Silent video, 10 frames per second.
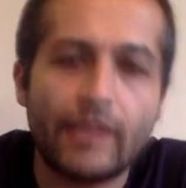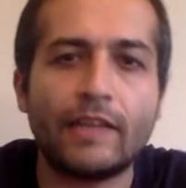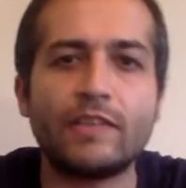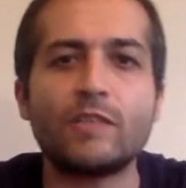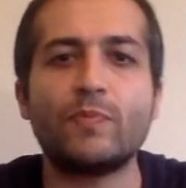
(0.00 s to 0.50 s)

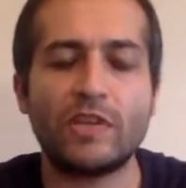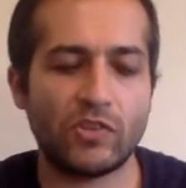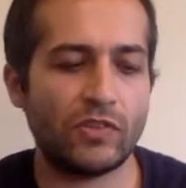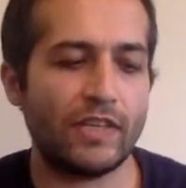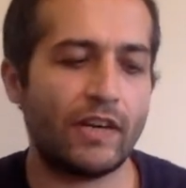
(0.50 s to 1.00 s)
let us
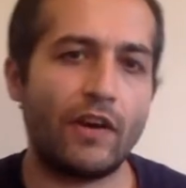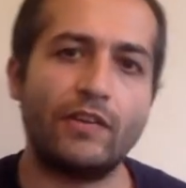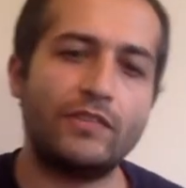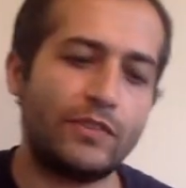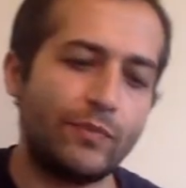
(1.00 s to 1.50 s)
measure the
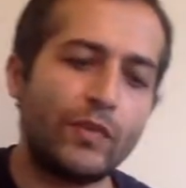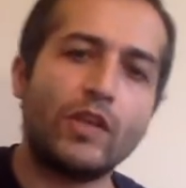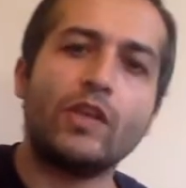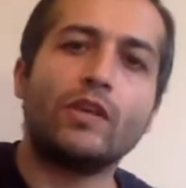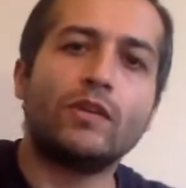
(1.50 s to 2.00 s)
current
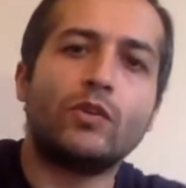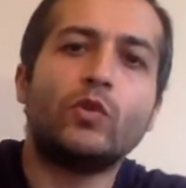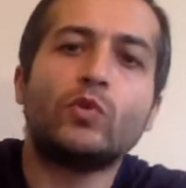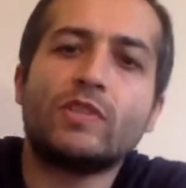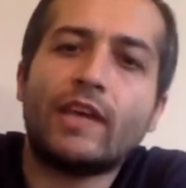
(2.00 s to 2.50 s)

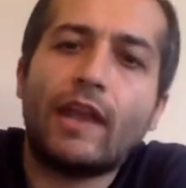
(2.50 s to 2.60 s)
using